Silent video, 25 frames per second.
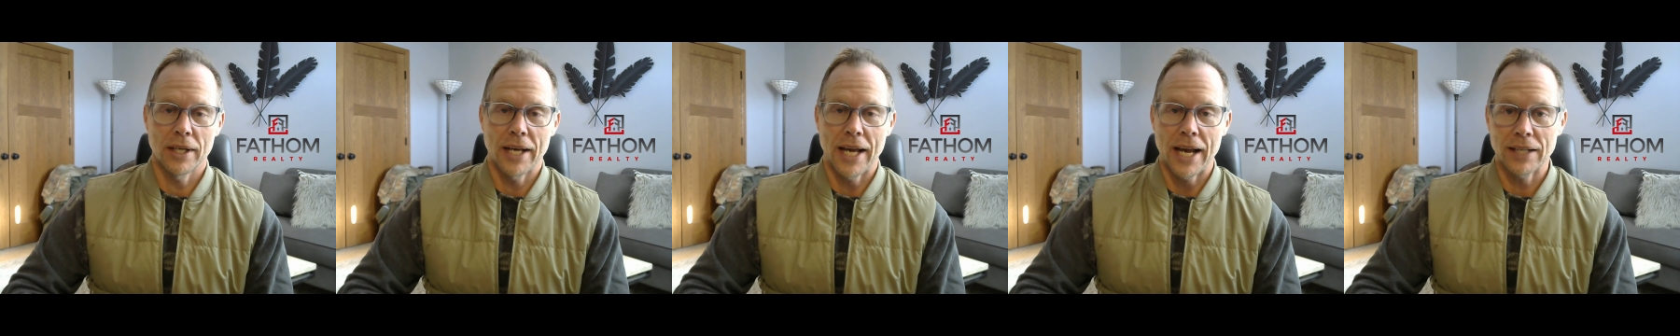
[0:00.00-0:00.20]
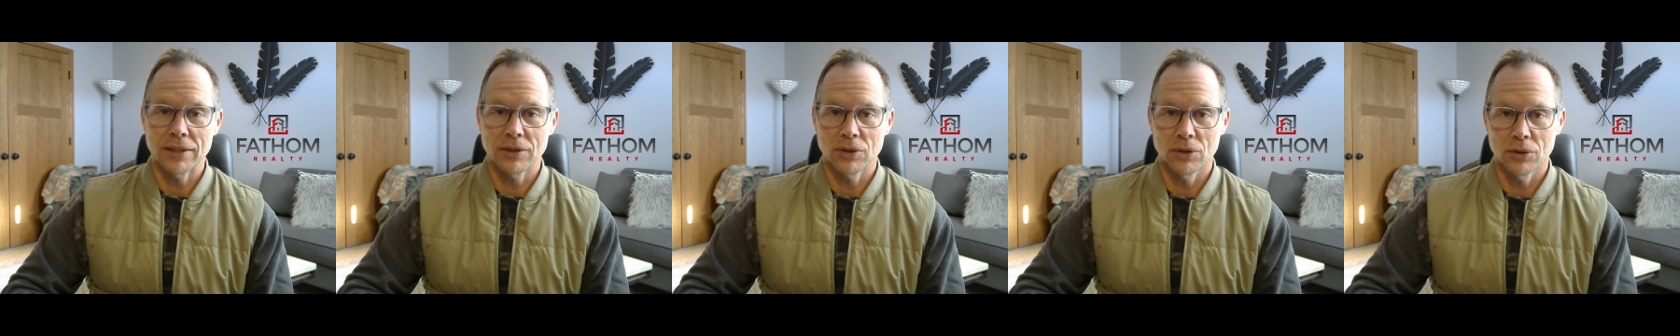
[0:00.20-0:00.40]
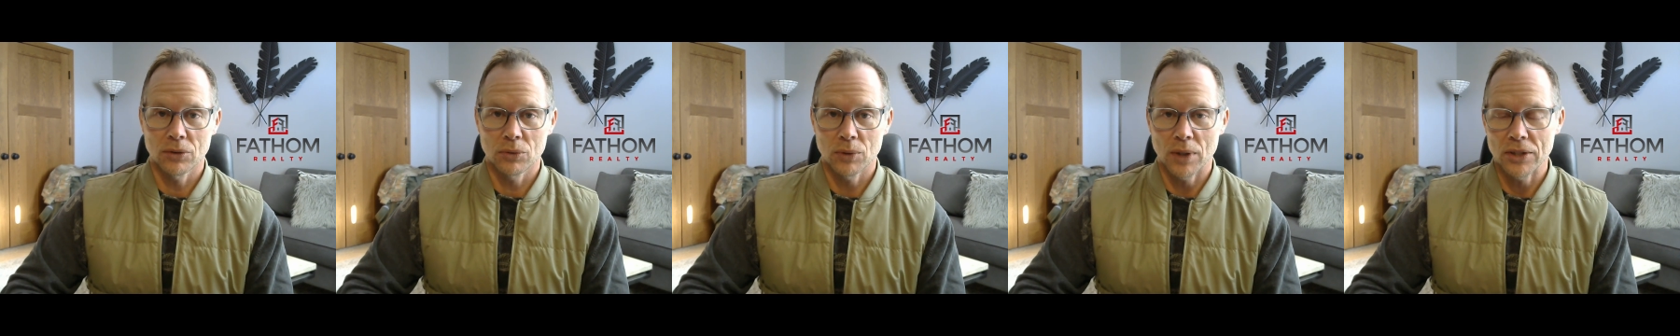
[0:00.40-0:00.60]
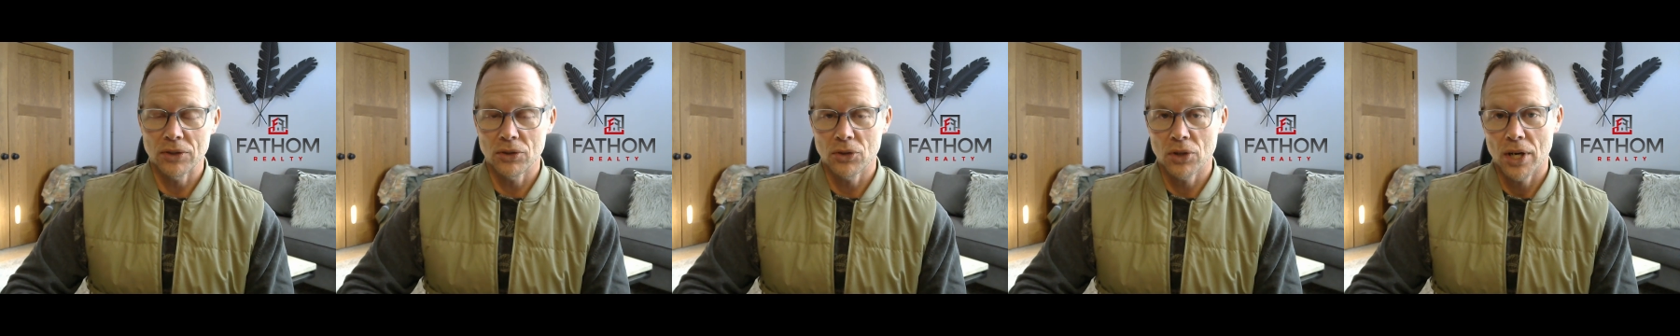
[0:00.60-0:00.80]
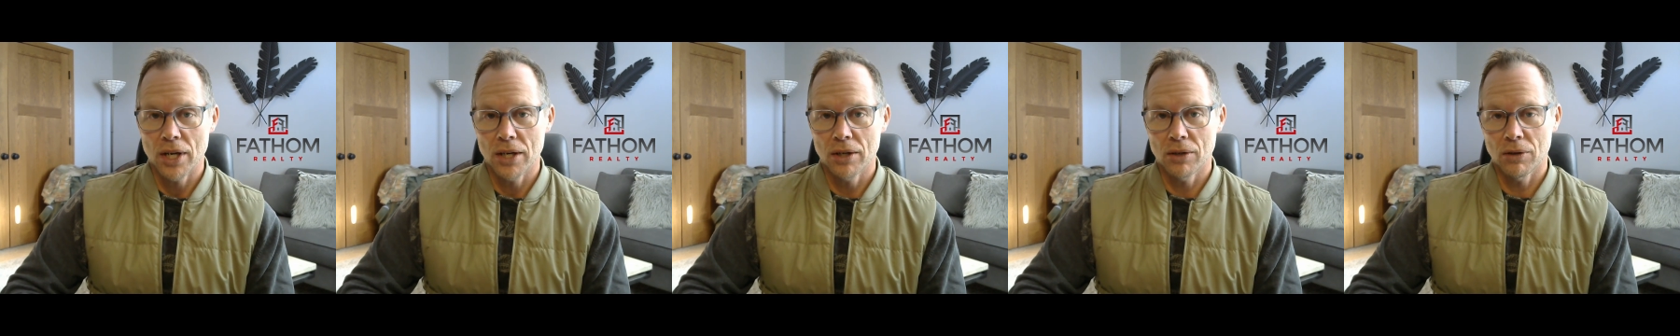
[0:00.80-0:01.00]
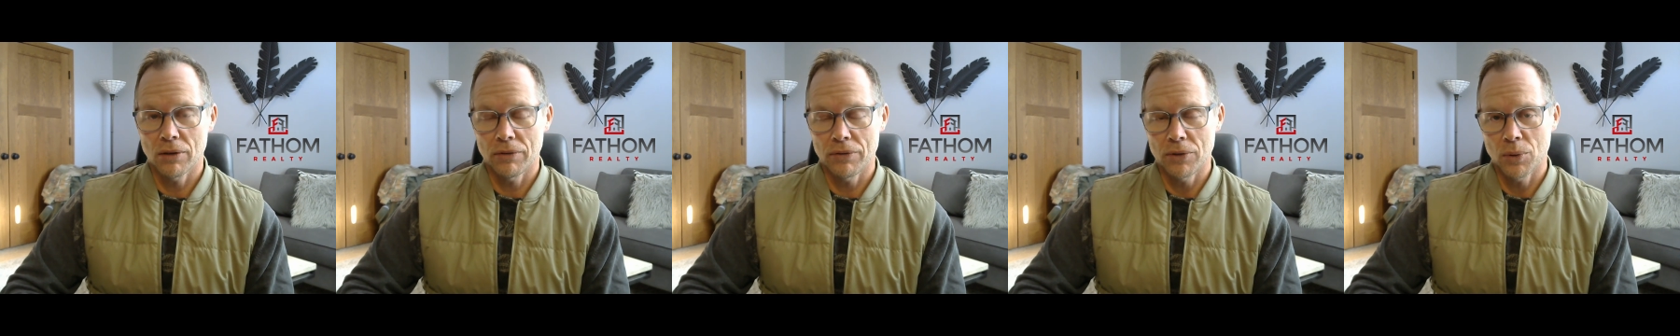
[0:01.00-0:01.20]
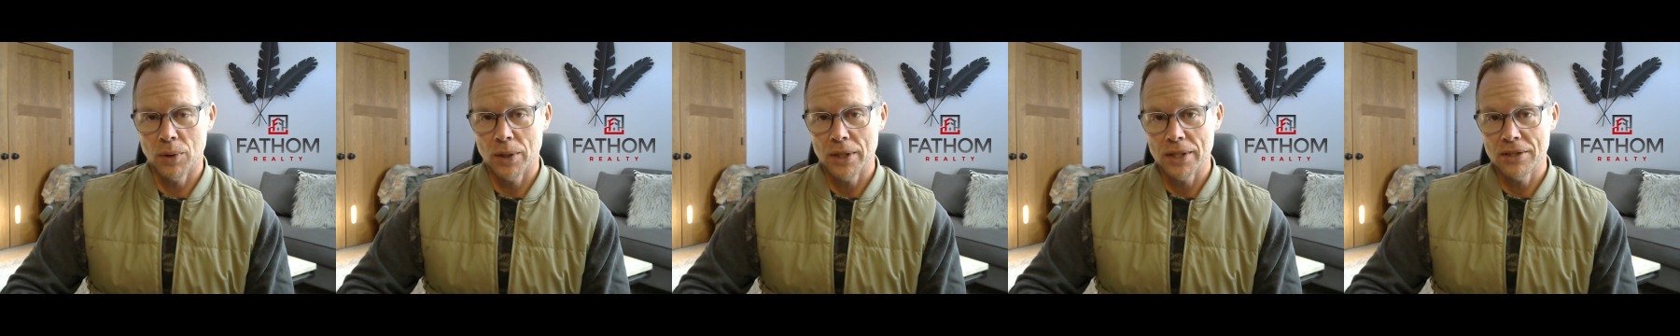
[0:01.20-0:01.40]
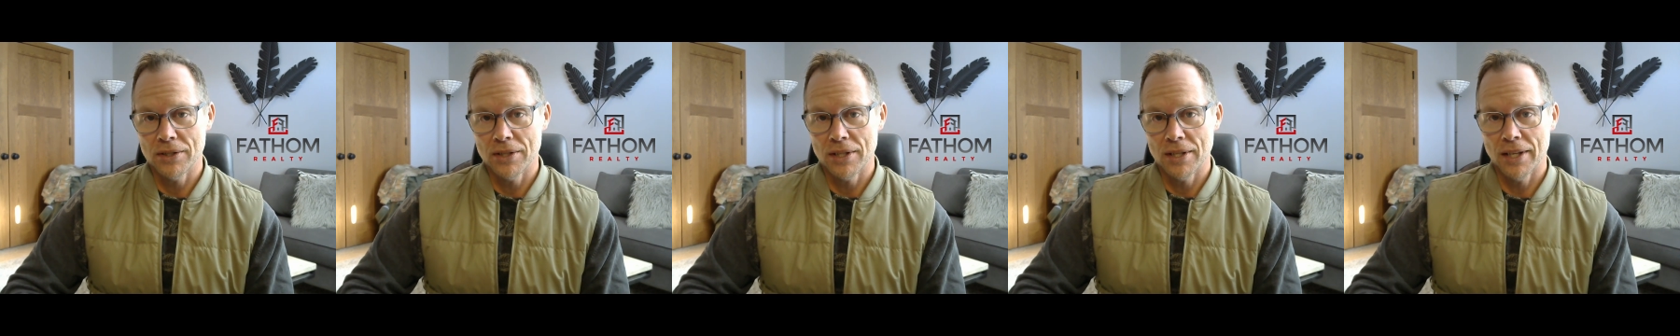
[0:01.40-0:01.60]
Axel's restaurant, or if you
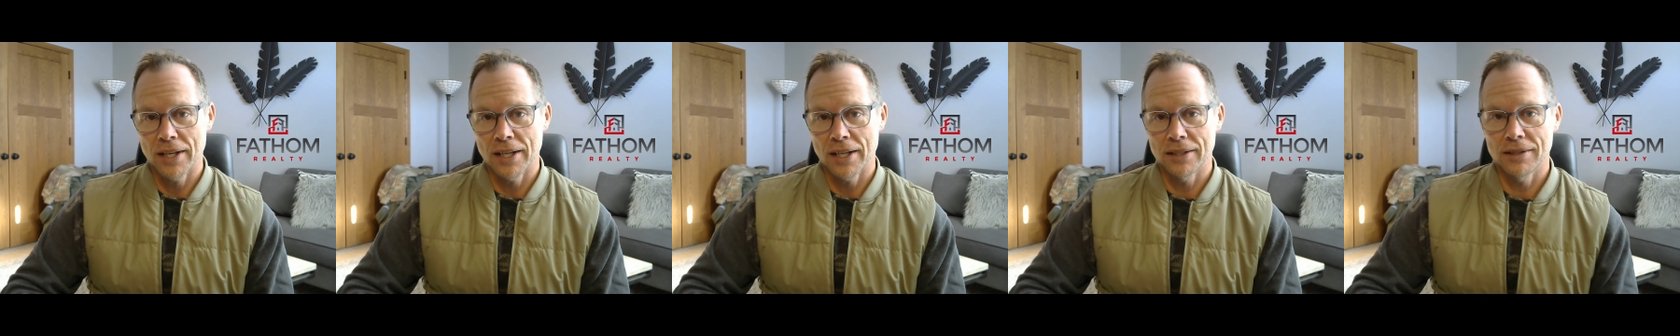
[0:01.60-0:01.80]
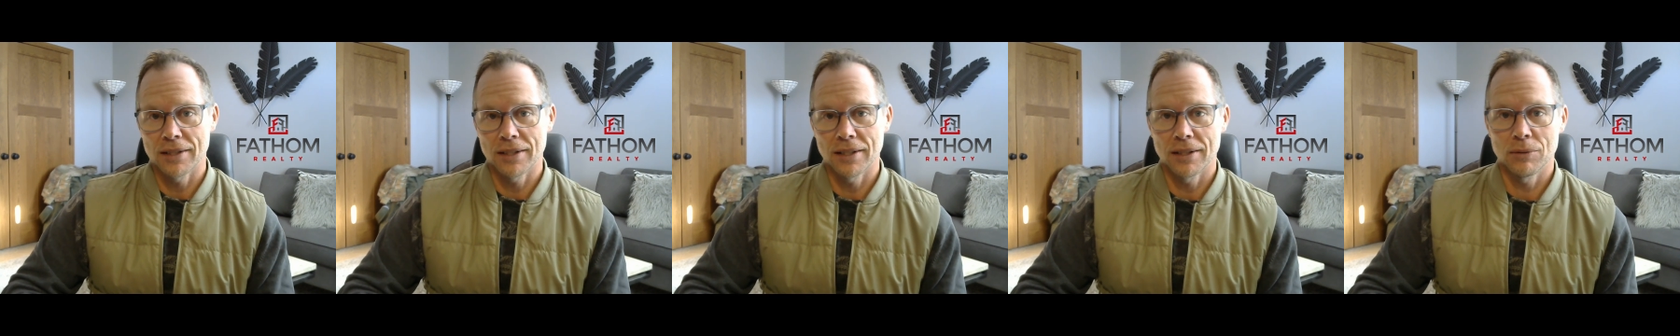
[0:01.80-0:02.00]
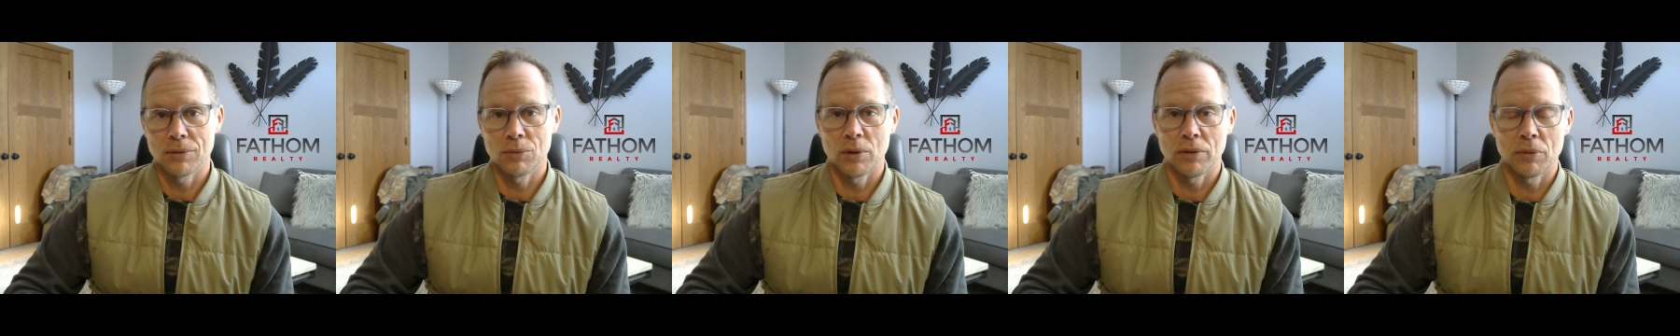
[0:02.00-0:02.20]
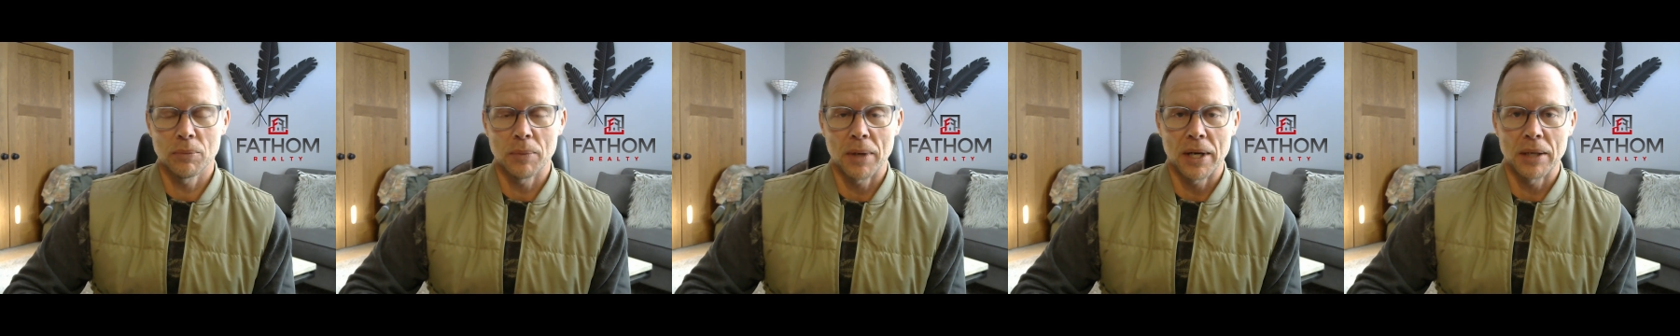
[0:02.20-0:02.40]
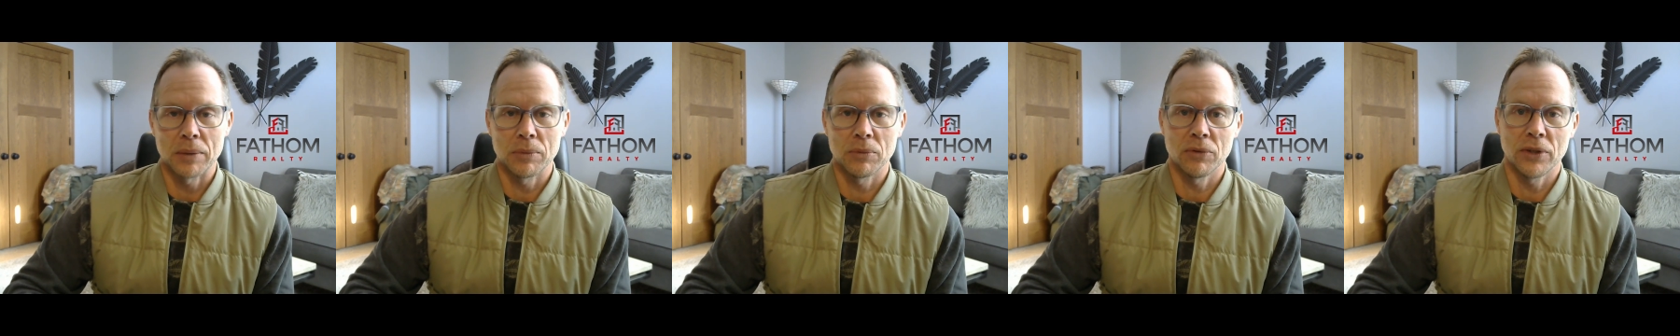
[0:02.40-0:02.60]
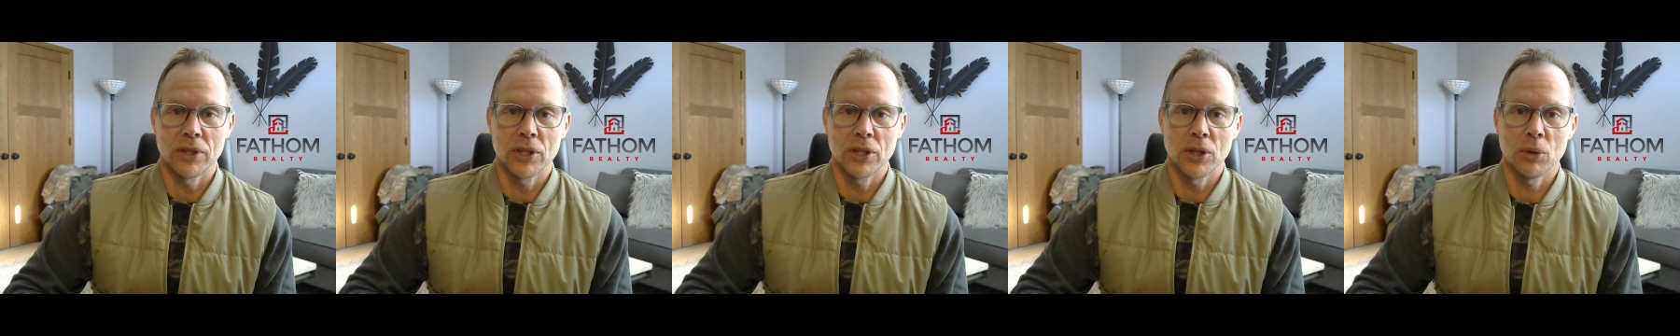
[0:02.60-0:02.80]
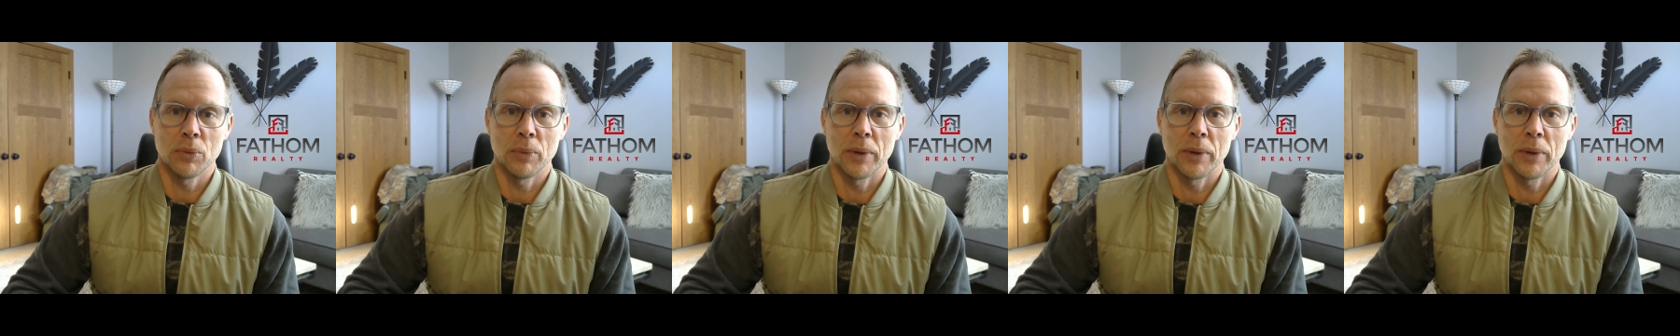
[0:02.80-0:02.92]
want to see that uh, River Bottoms video,